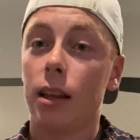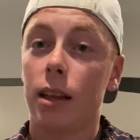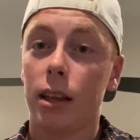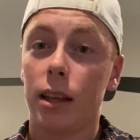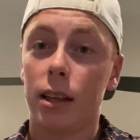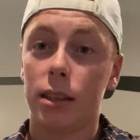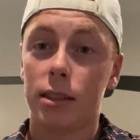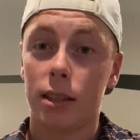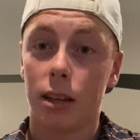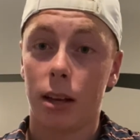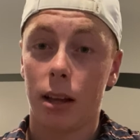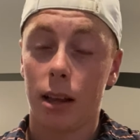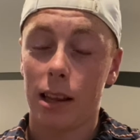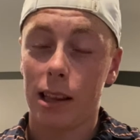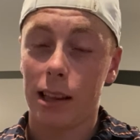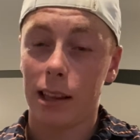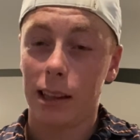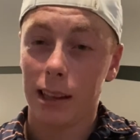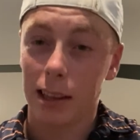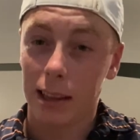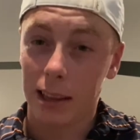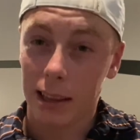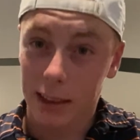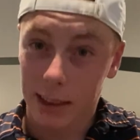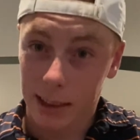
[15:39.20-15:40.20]
It's
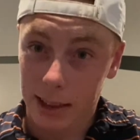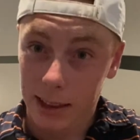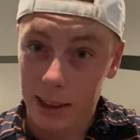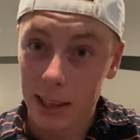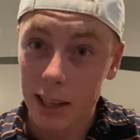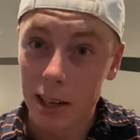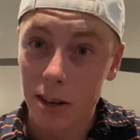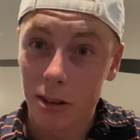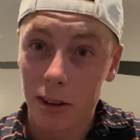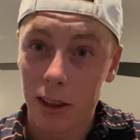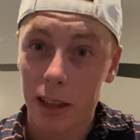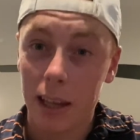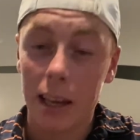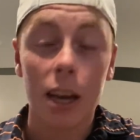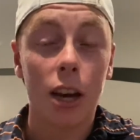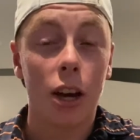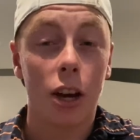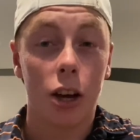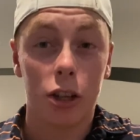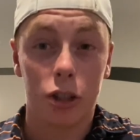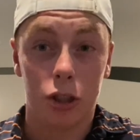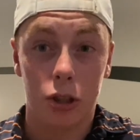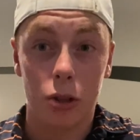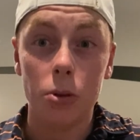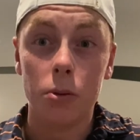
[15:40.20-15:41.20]
literally a
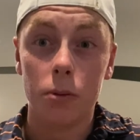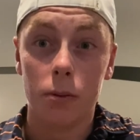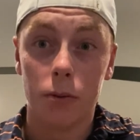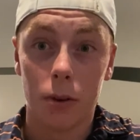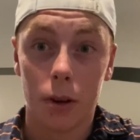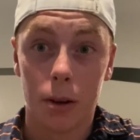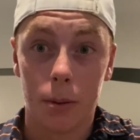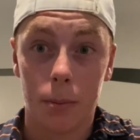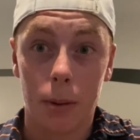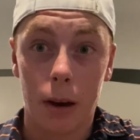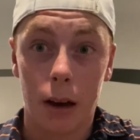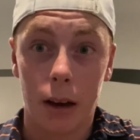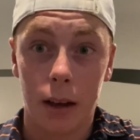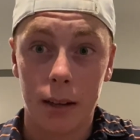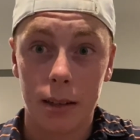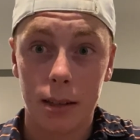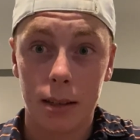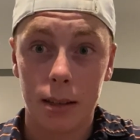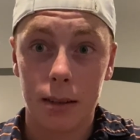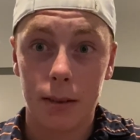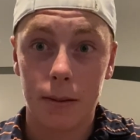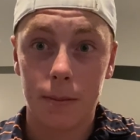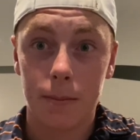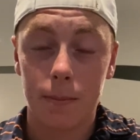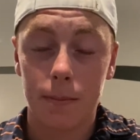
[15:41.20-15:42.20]
2-foot putt.
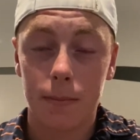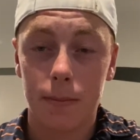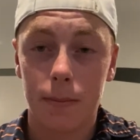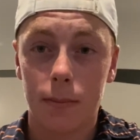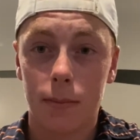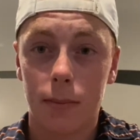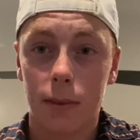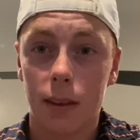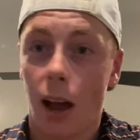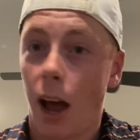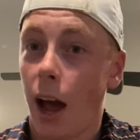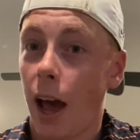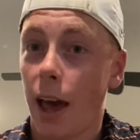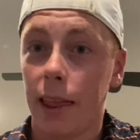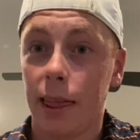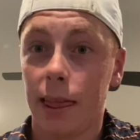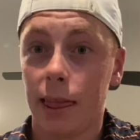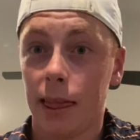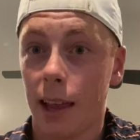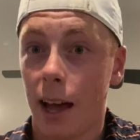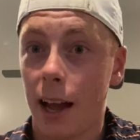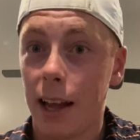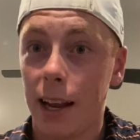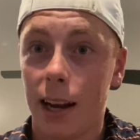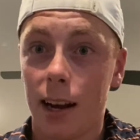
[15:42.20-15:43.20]
I
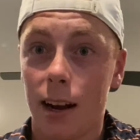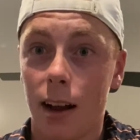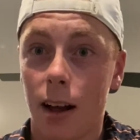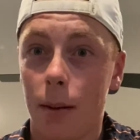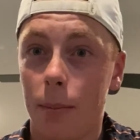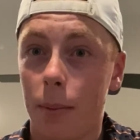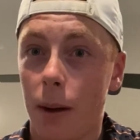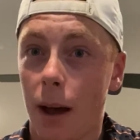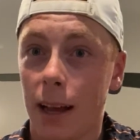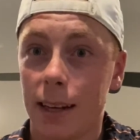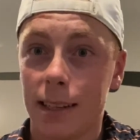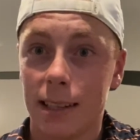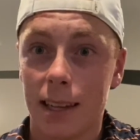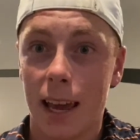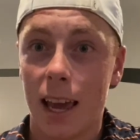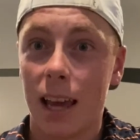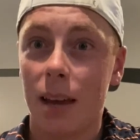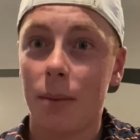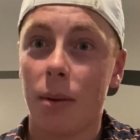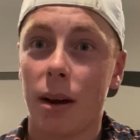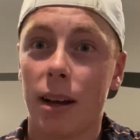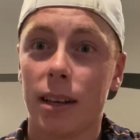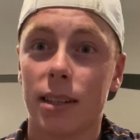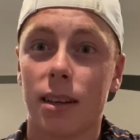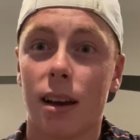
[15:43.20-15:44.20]
line it up, I take
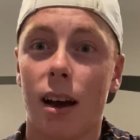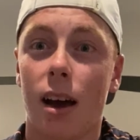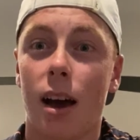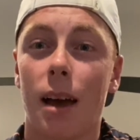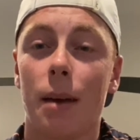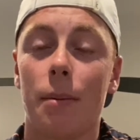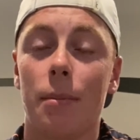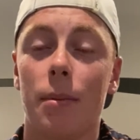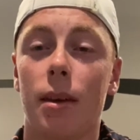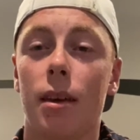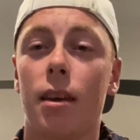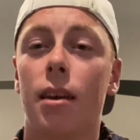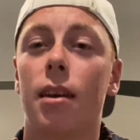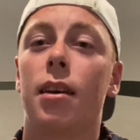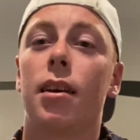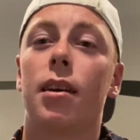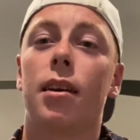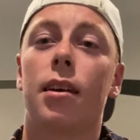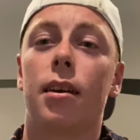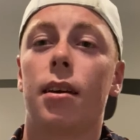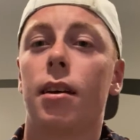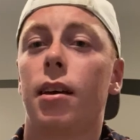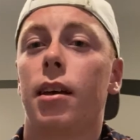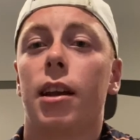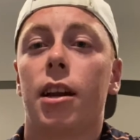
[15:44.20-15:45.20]
my time,
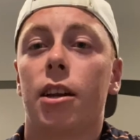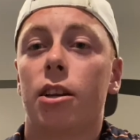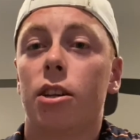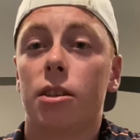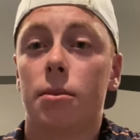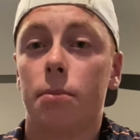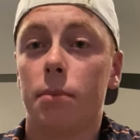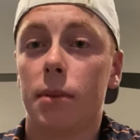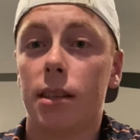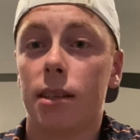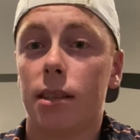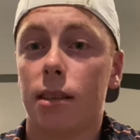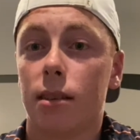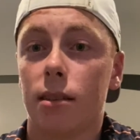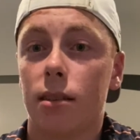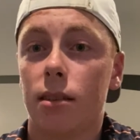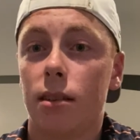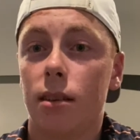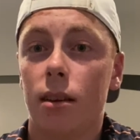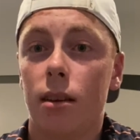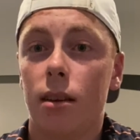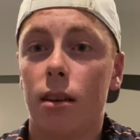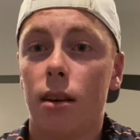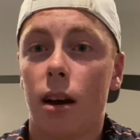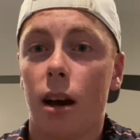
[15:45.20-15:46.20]
and I just miss it.
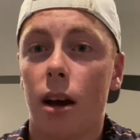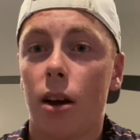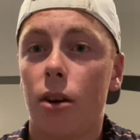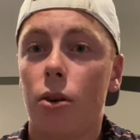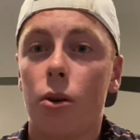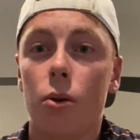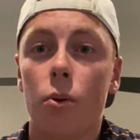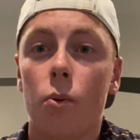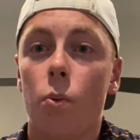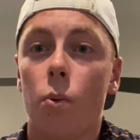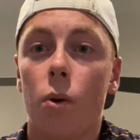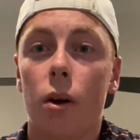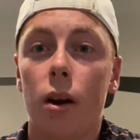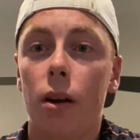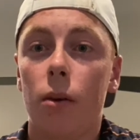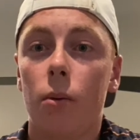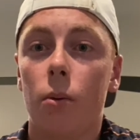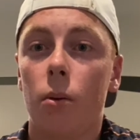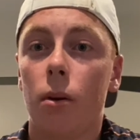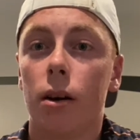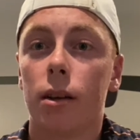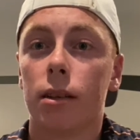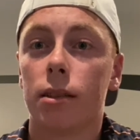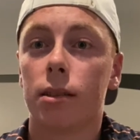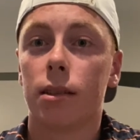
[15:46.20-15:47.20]
I don't know what it
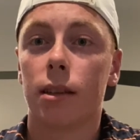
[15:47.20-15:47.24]
was.